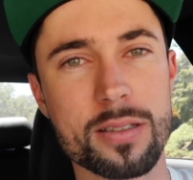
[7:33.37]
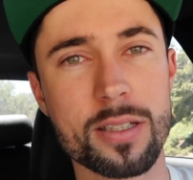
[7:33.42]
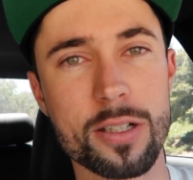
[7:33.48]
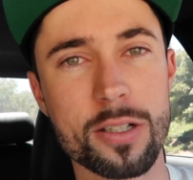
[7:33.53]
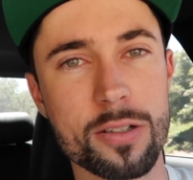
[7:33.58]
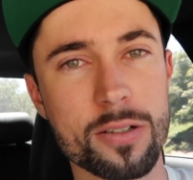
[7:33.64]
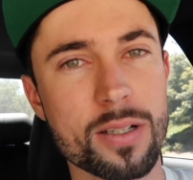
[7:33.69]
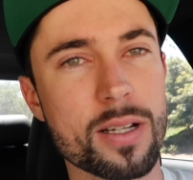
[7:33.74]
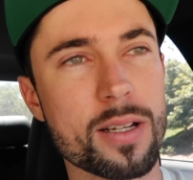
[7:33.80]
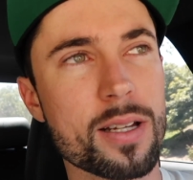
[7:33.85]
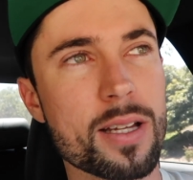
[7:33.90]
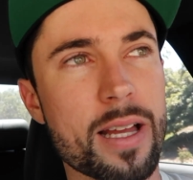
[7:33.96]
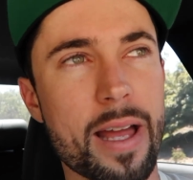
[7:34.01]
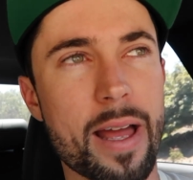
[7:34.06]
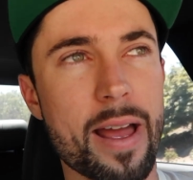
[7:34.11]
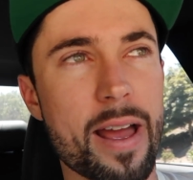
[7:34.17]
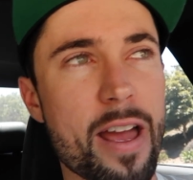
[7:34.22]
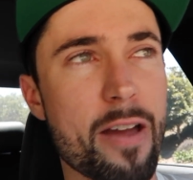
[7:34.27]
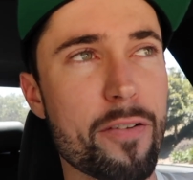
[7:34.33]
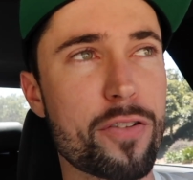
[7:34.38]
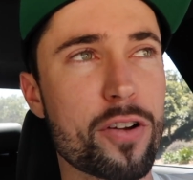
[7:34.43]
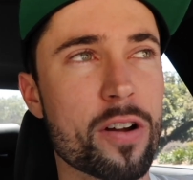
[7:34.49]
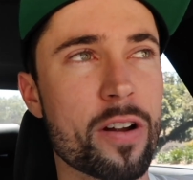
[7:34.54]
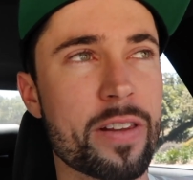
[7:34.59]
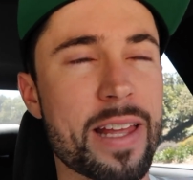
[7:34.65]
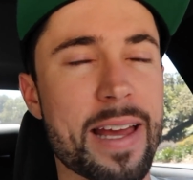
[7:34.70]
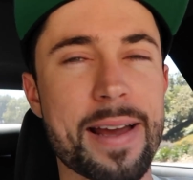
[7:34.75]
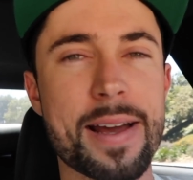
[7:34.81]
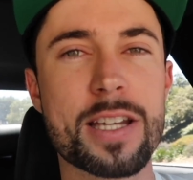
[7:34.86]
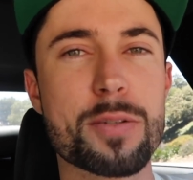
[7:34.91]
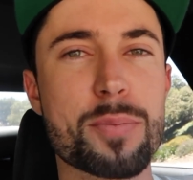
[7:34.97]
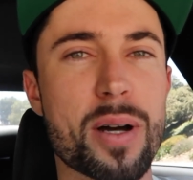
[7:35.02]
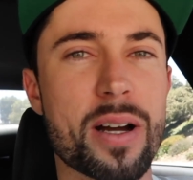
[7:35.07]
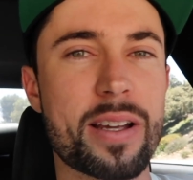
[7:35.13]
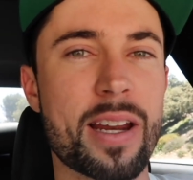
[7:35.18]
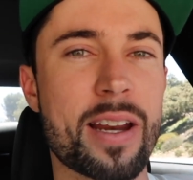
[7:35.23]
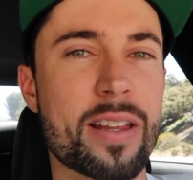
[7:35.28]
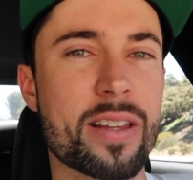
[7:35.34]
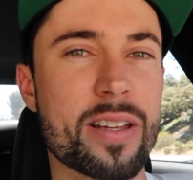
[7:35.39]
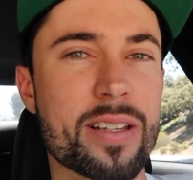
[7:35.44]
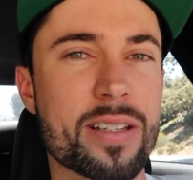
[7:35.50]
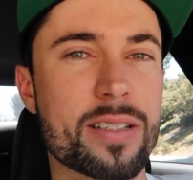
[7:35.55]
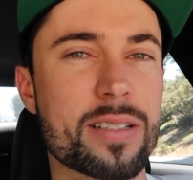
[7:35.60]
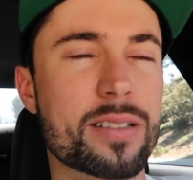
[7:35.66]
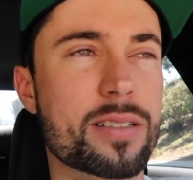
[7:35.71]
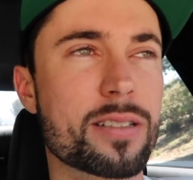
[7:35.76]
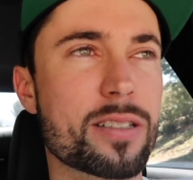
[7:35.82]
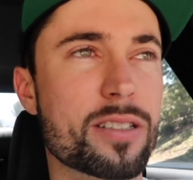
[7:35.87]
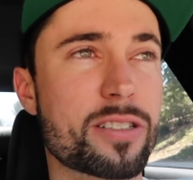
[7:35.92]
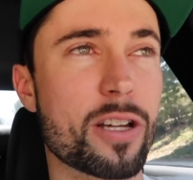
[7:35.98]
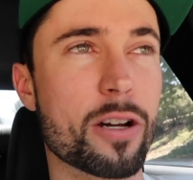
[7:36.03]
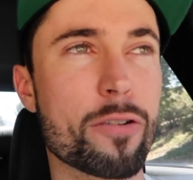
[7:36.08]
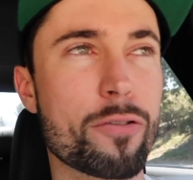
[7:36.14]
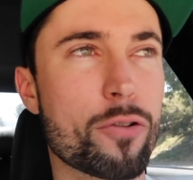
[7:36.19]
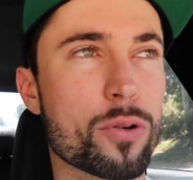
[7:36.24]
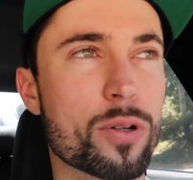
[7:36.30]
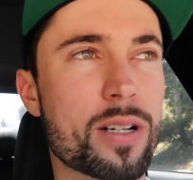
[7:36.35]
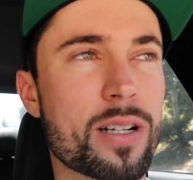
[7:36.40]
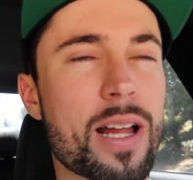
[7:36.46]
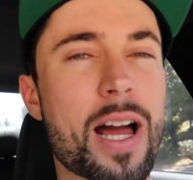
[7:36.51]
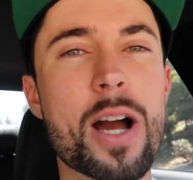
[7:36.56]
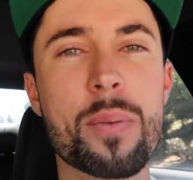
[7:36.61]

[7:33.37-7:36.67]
So if you're on the edge about getting it, just go for it.